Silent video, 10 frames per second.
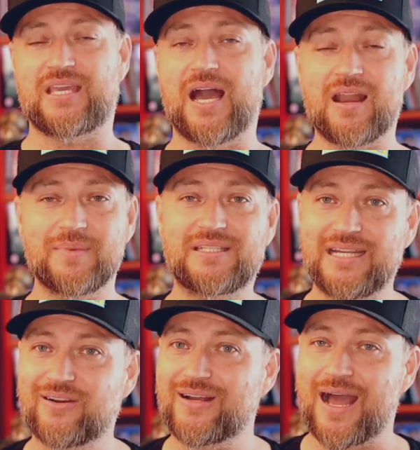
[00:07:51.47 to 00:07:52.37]
Kiana
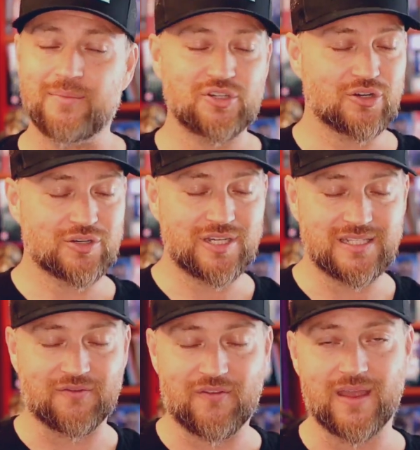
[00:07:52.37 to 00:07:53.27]
Madeira, I'm sure
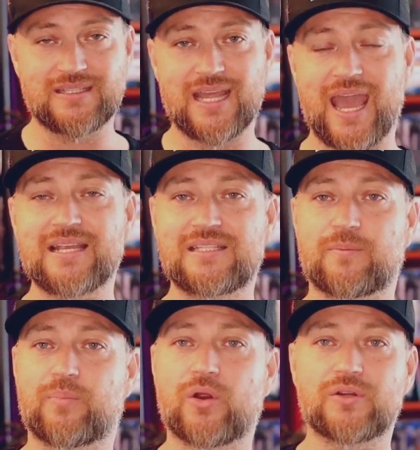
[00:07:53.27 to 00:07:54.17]
she's a
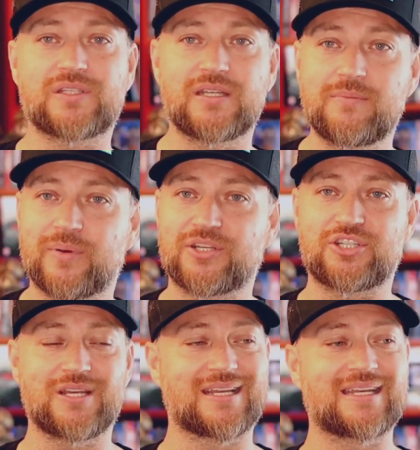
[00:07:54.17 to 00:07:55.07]
fantastic person, but
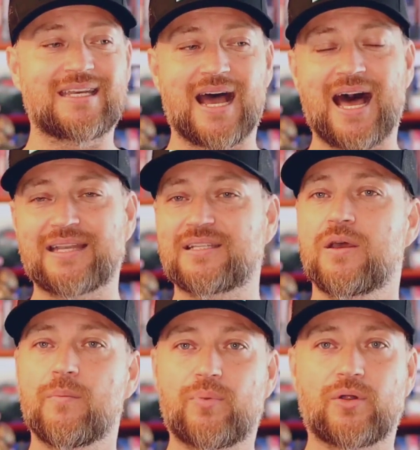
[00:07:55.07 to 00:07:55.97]
she cannot
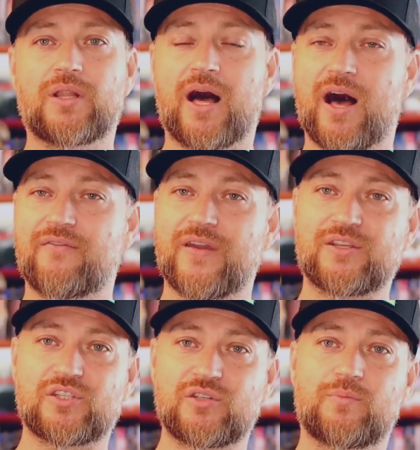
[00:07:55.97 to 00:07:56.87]
pull off a
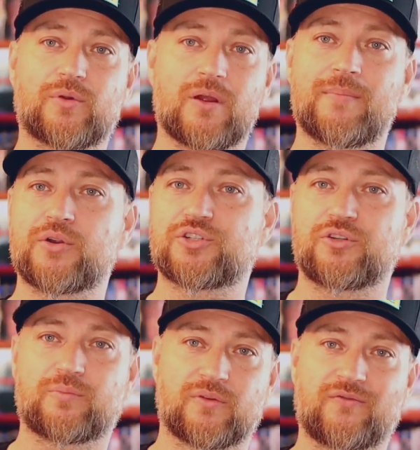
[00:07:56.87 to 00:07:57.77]
super
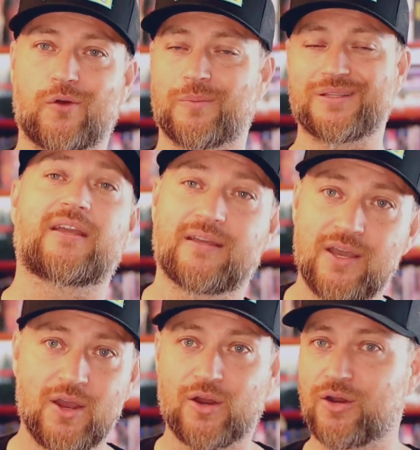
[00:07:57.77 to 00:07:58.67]
emotional performance.
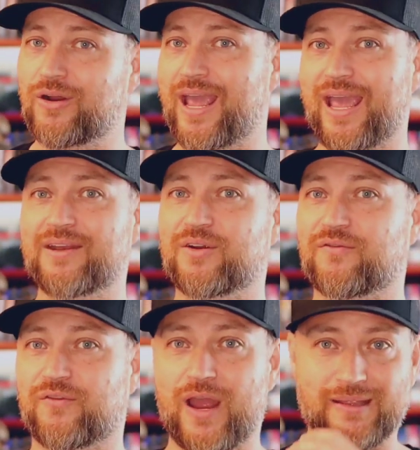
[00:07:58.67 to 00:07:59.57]
Her and her
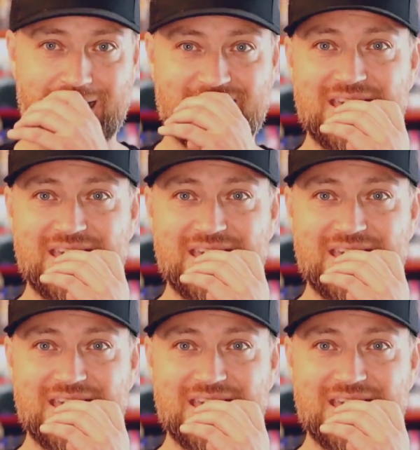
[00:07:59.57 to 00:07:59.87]
friend, like